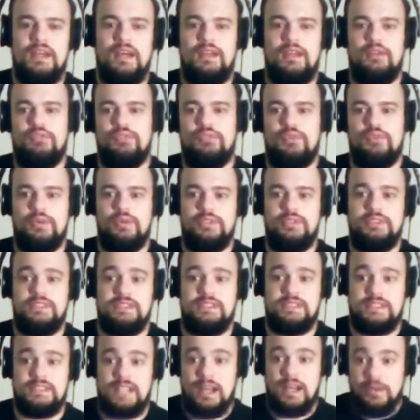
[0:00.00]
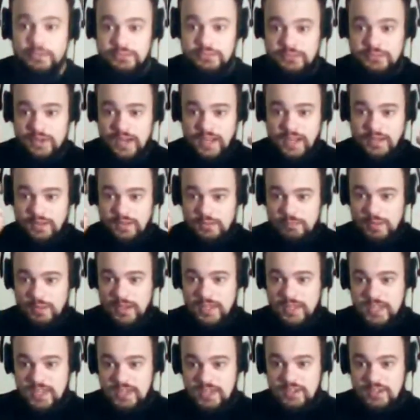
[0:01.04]
And of course, the soundtrack of
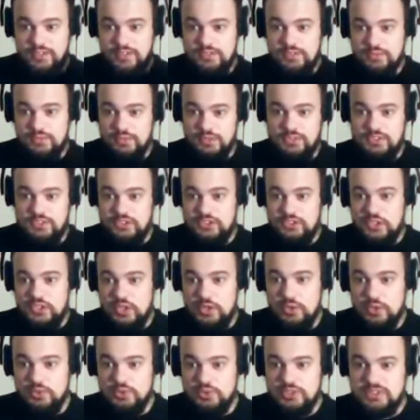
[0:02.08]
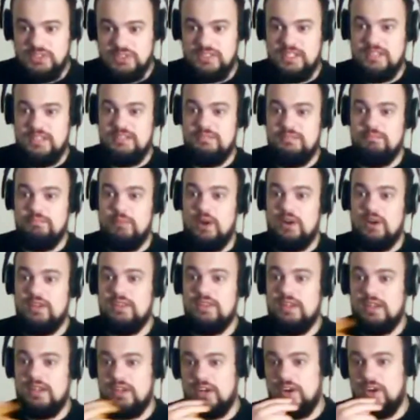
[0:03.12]
my years was Ghost and
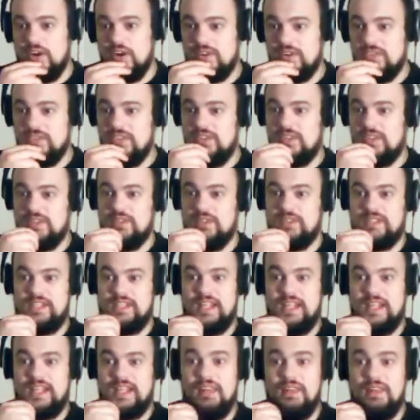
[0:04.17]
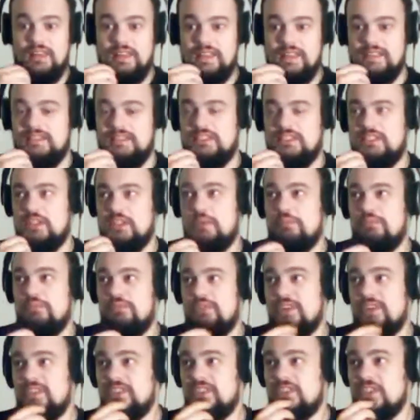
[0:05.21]
Magna Carta Cartel and
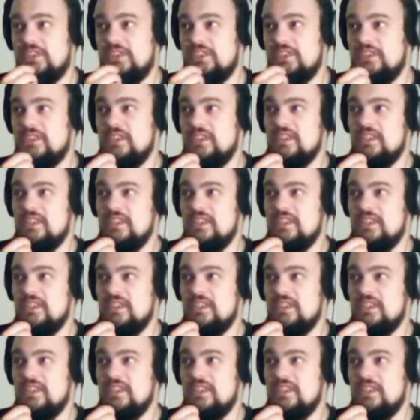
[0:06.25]
Subvision,